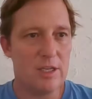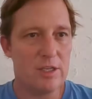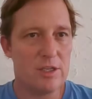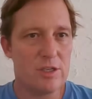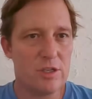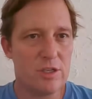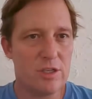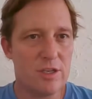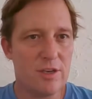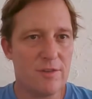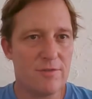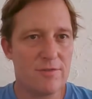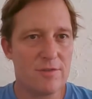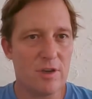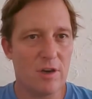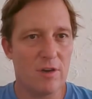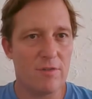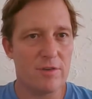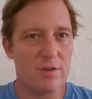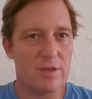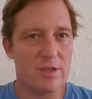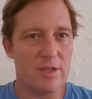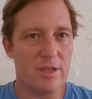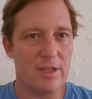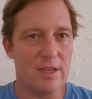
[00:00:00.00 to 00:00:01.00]
shift
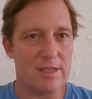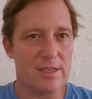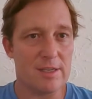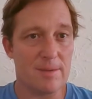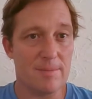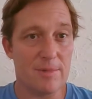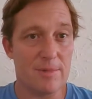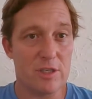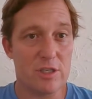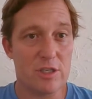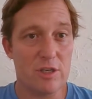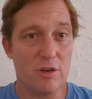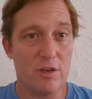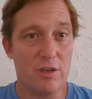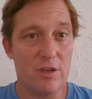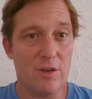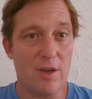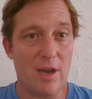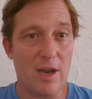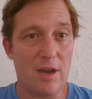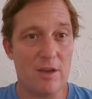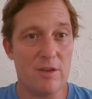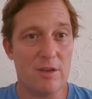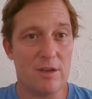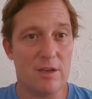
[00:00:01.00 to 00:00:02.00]
over to this. I'm going to show you
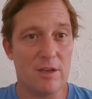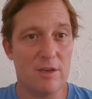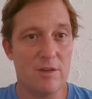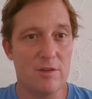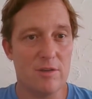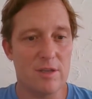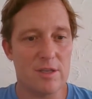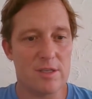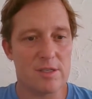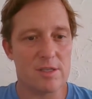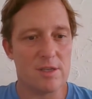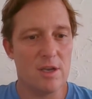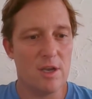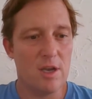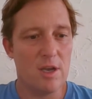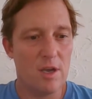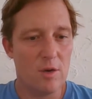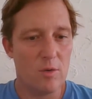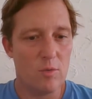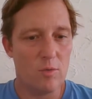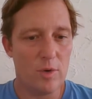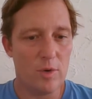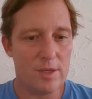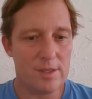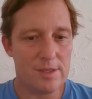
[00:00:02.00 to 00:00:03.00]
how you can do this
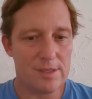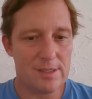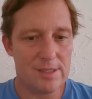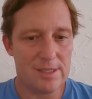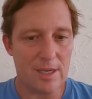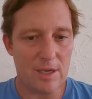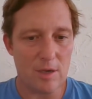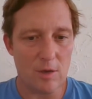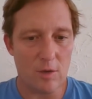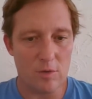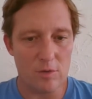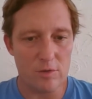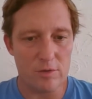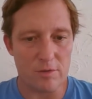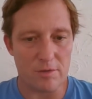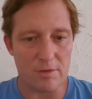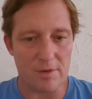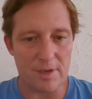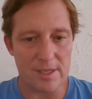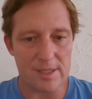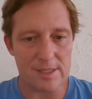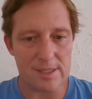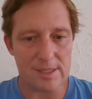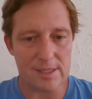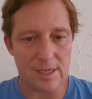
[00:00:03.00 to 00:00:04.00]
with the old
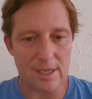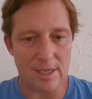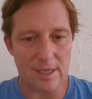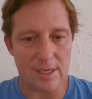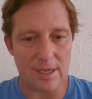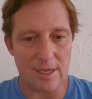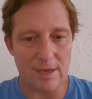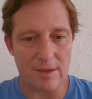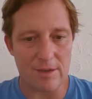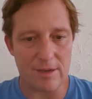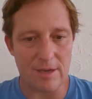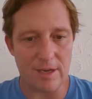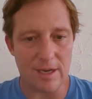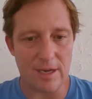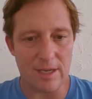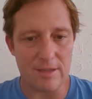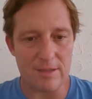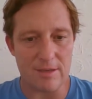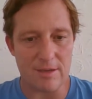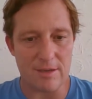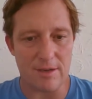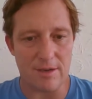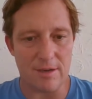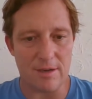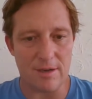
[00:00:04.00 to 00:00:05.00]
risk
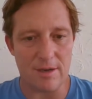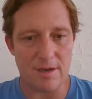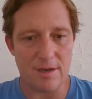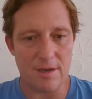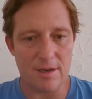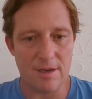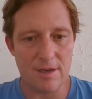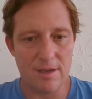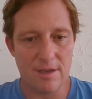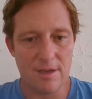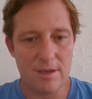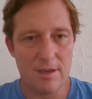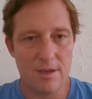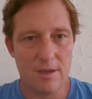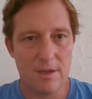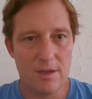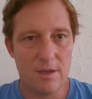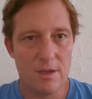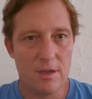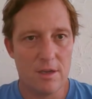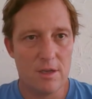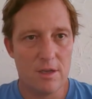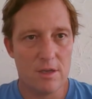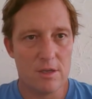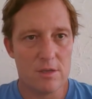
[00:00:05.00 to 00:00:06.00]
calculator.
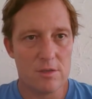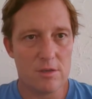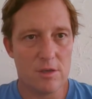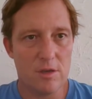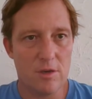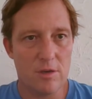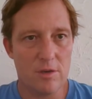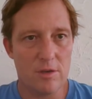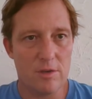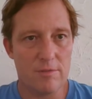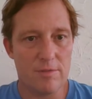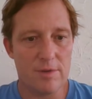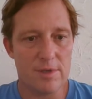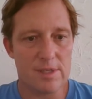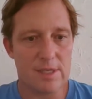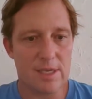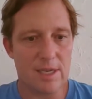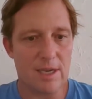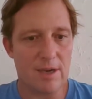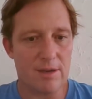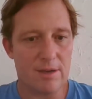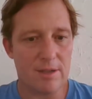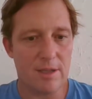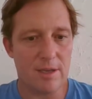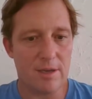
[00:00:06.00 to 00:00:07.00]
So go to the risk
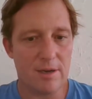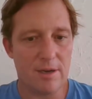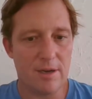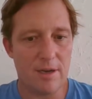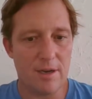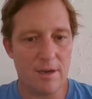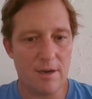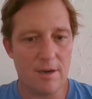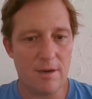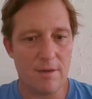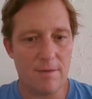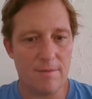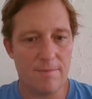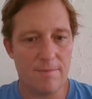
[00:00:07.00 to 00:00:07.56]
calculator here,